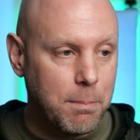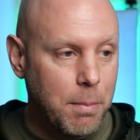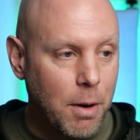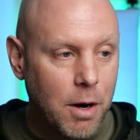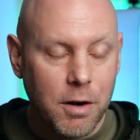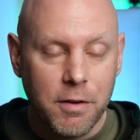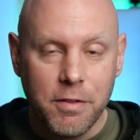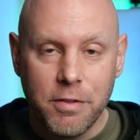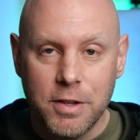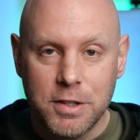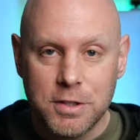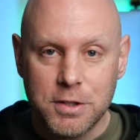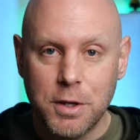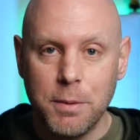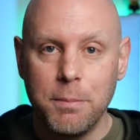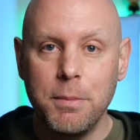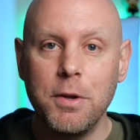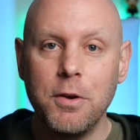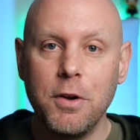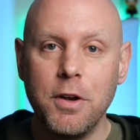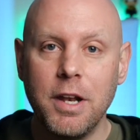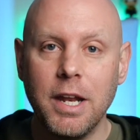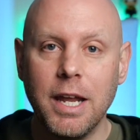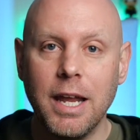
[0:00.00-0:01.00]
of this
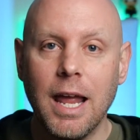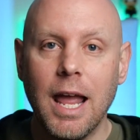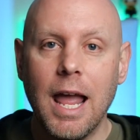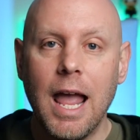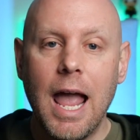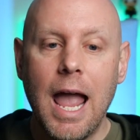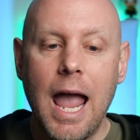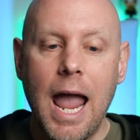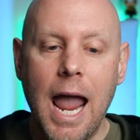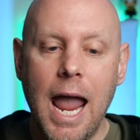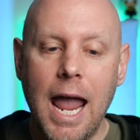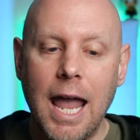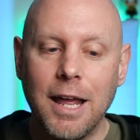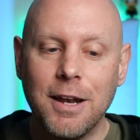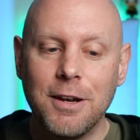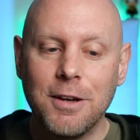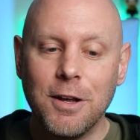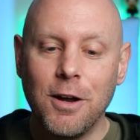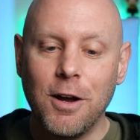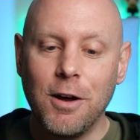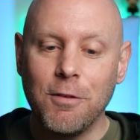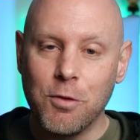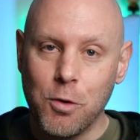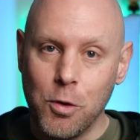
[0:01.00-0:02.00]
community, and
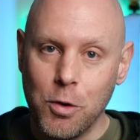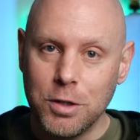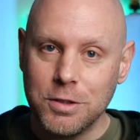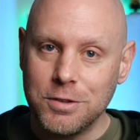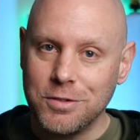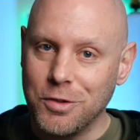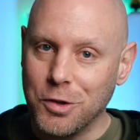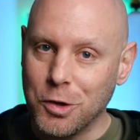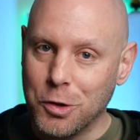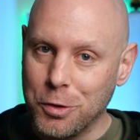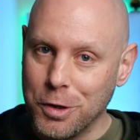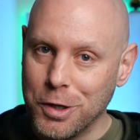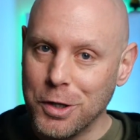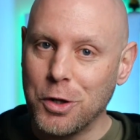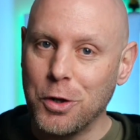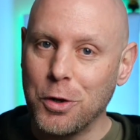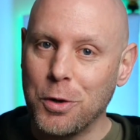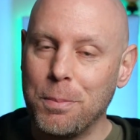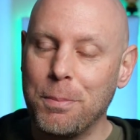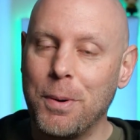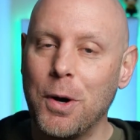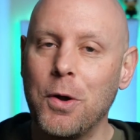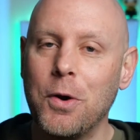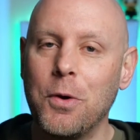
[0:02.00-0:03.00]
of course the critical
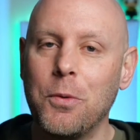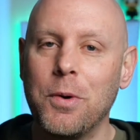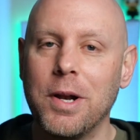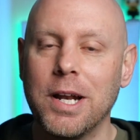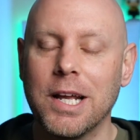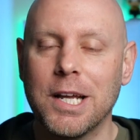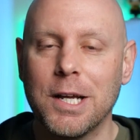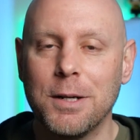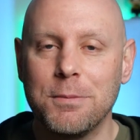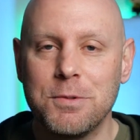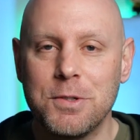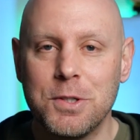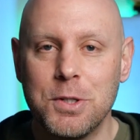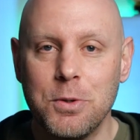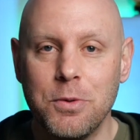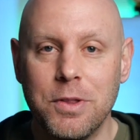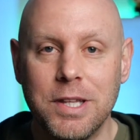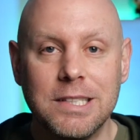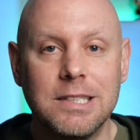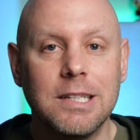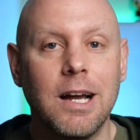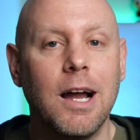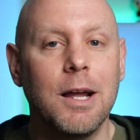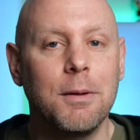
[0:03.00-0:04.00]
component when it comes to the
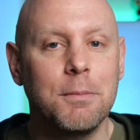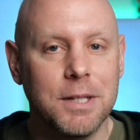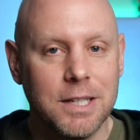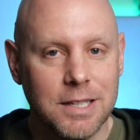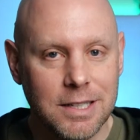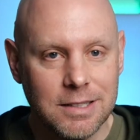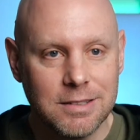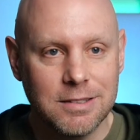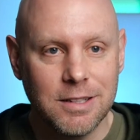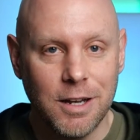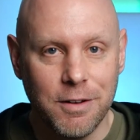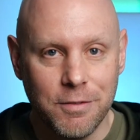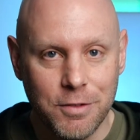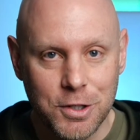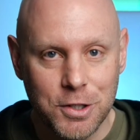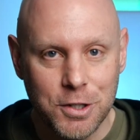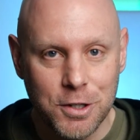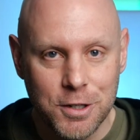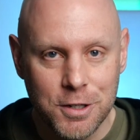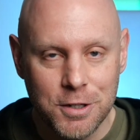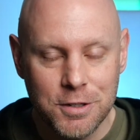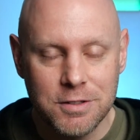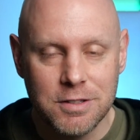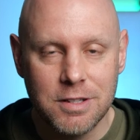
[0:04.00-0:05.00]
timeliness of the
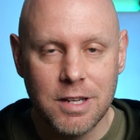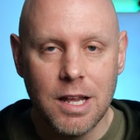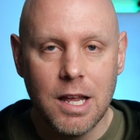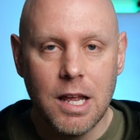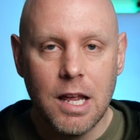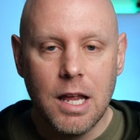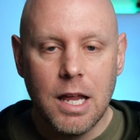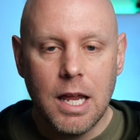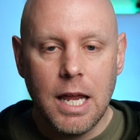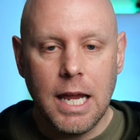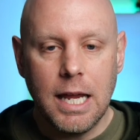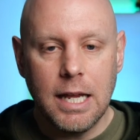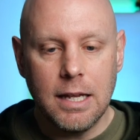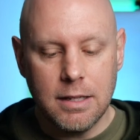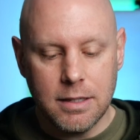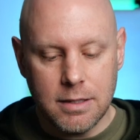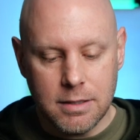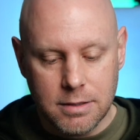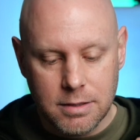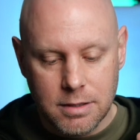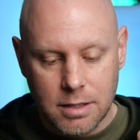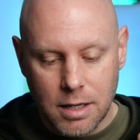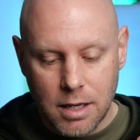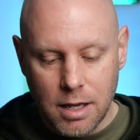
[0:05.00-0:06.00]
turns
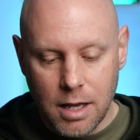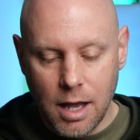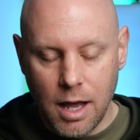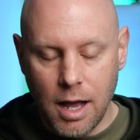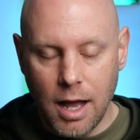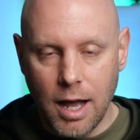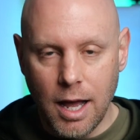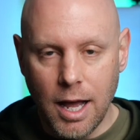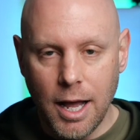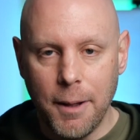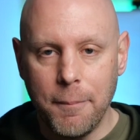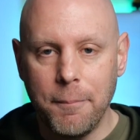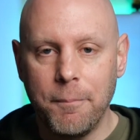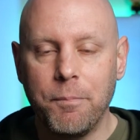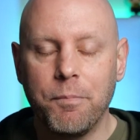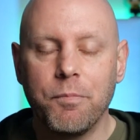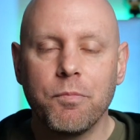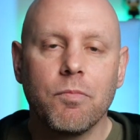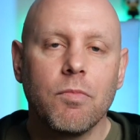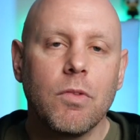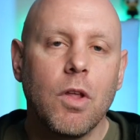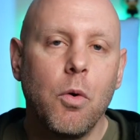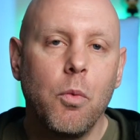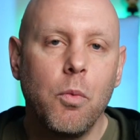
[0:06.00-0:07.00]
is
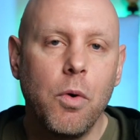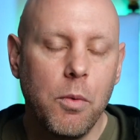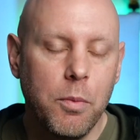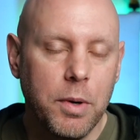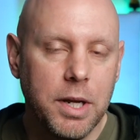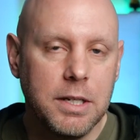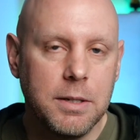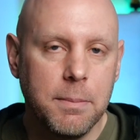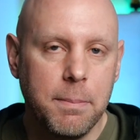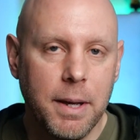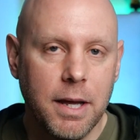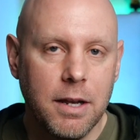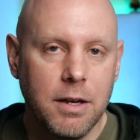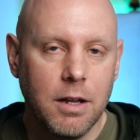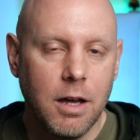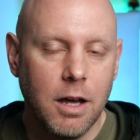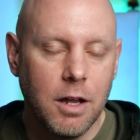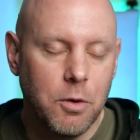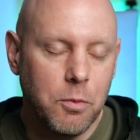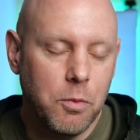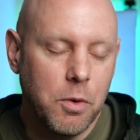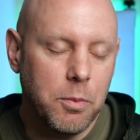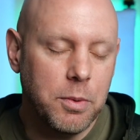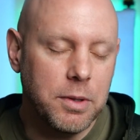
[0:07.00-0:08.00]
what we depend on and
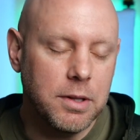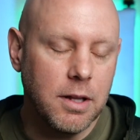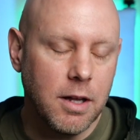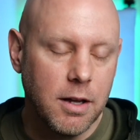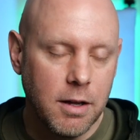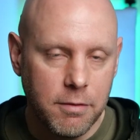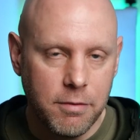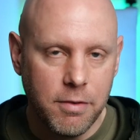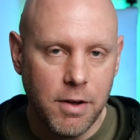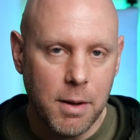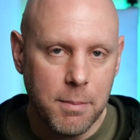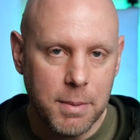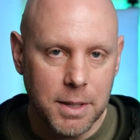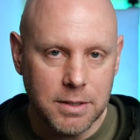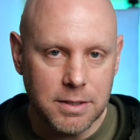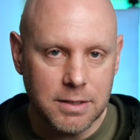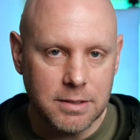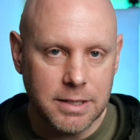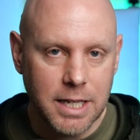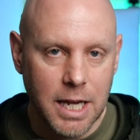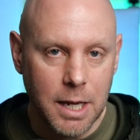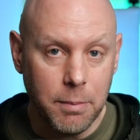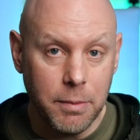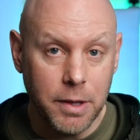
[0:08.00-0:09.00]
what we love about this
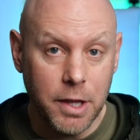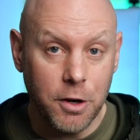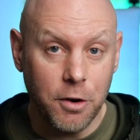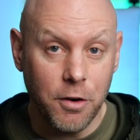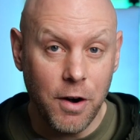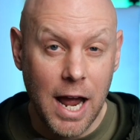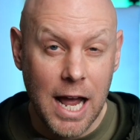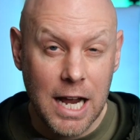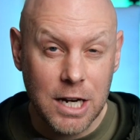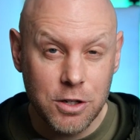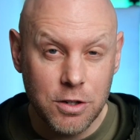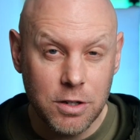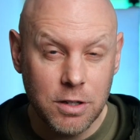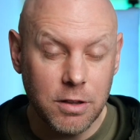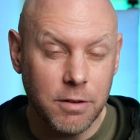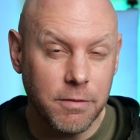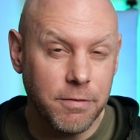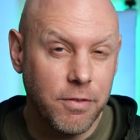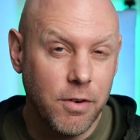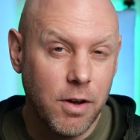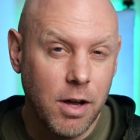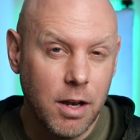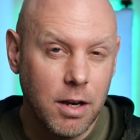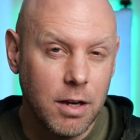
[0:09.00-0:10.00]
game. The interaction, the
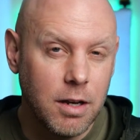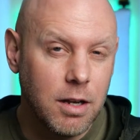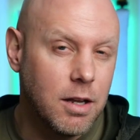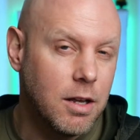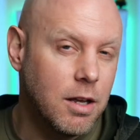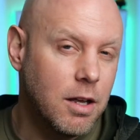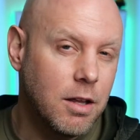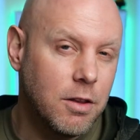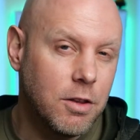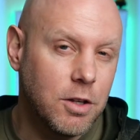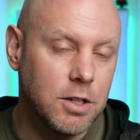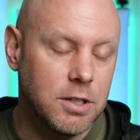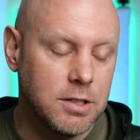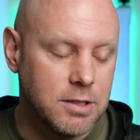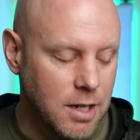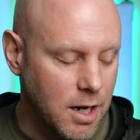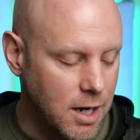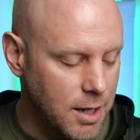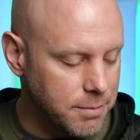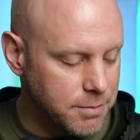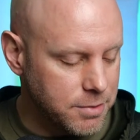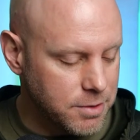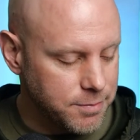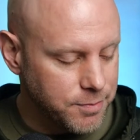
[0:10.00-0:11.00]
fun, the good
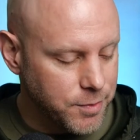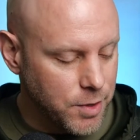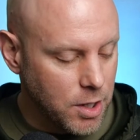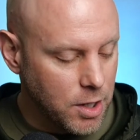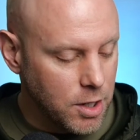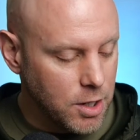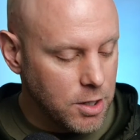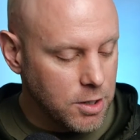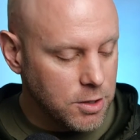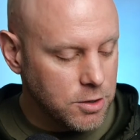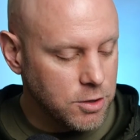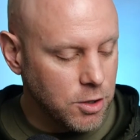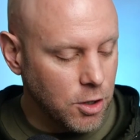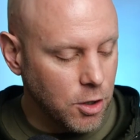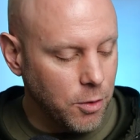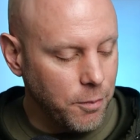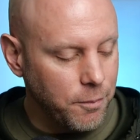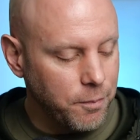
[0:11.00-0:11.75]
times. So,